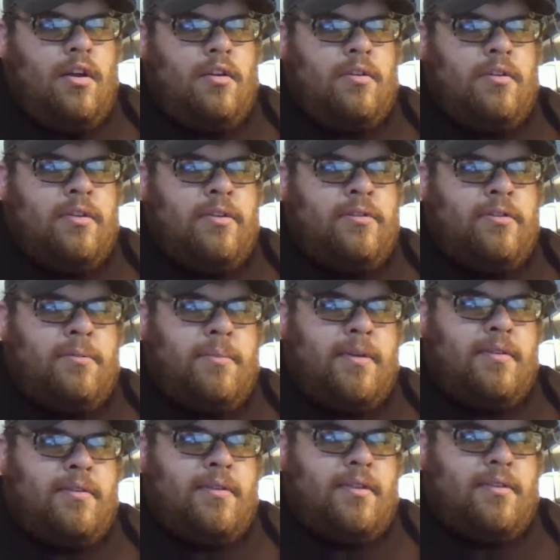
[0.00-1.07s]
Well, here's
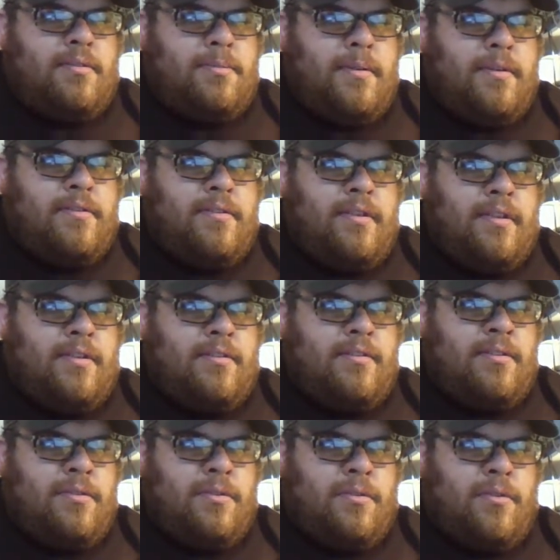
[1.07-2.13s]
the next best thing
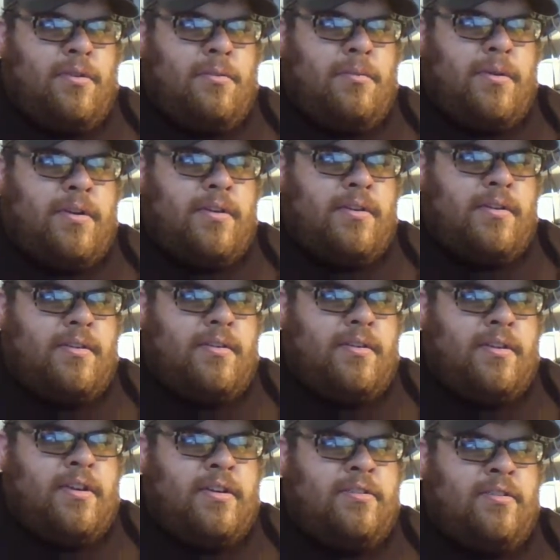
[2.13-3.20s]
to a Chromebook.
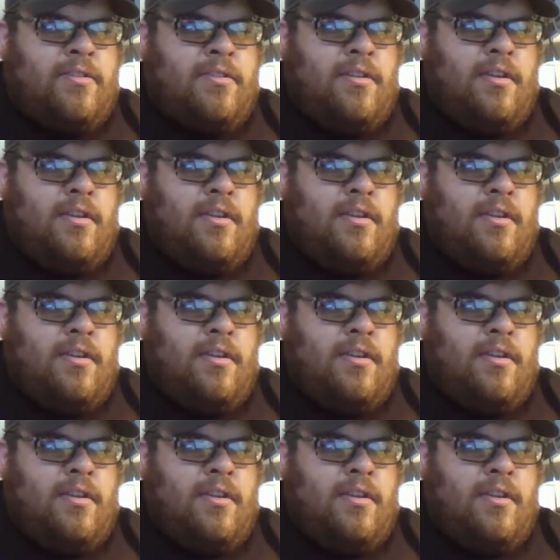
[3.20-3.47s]
You got your